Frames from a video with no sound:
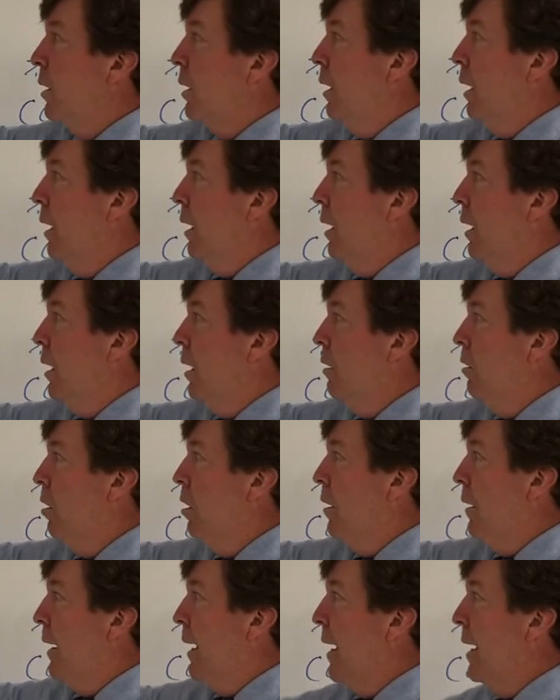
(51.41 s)

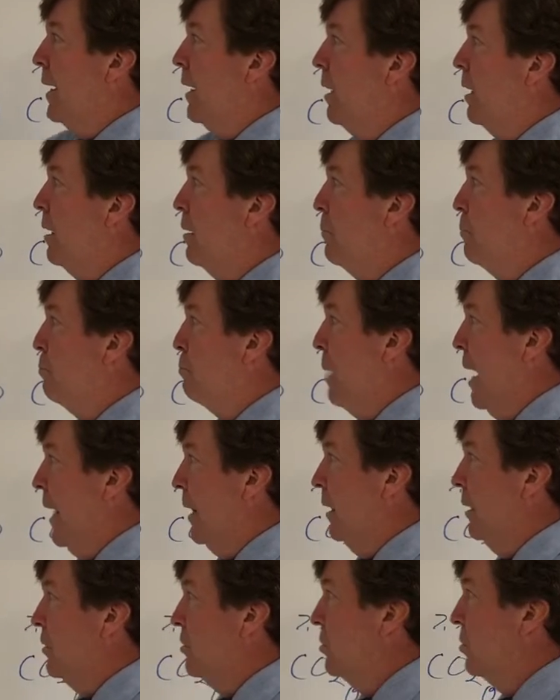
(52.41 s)
on a
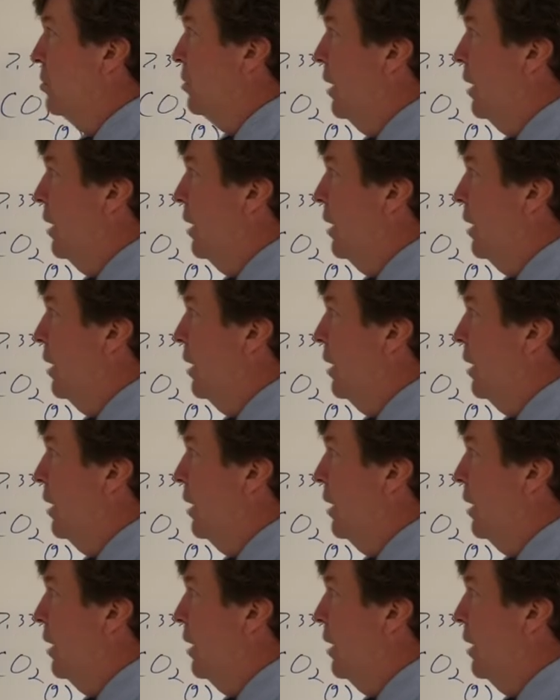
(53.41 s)
balance,